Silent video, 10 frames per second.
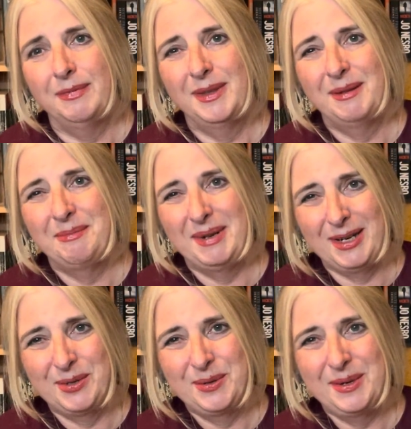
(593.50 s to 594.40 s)
the
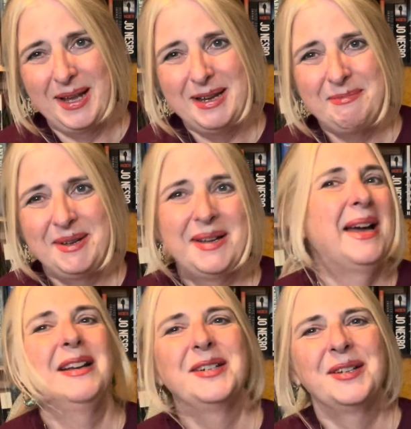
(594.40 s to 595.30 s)
next door neighbour
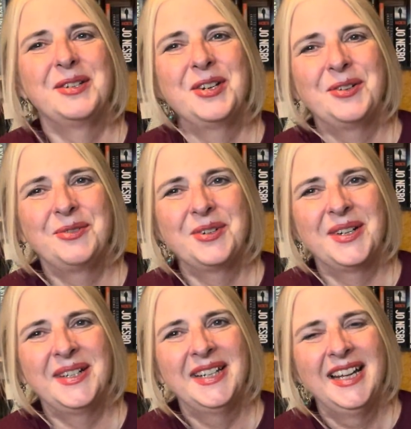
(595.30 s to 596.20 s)
and her
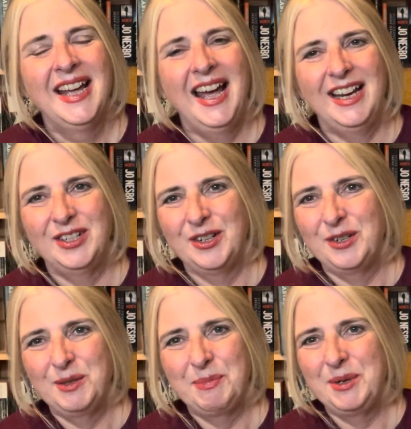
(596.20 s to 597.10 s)
children and her
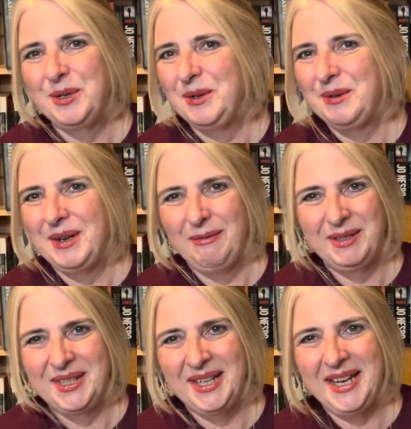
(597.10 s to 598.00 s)
husband, who you never
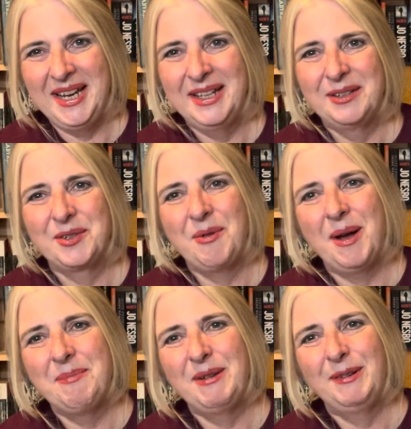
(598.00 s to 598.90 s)
see, and there's quite
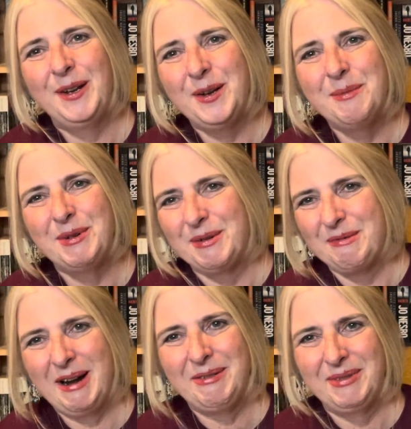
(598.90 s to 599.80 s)
a bit of humour
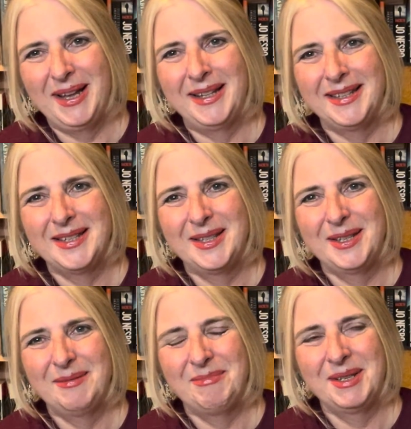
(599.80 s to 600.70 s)
around that.
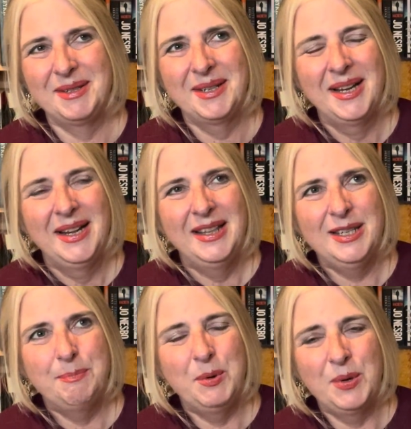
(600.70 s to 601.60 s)

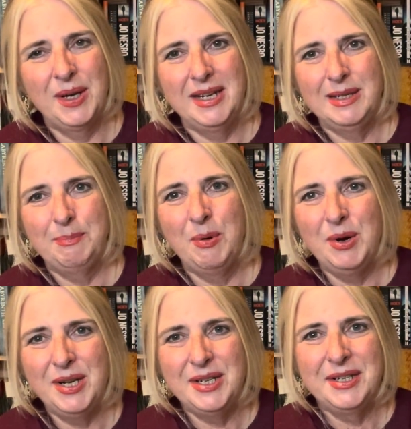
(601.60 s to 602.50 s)
This book is
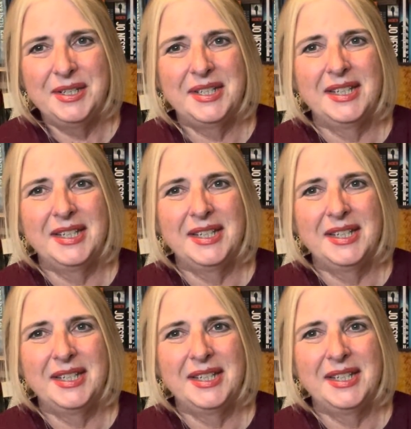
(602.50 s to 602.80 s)
poignant,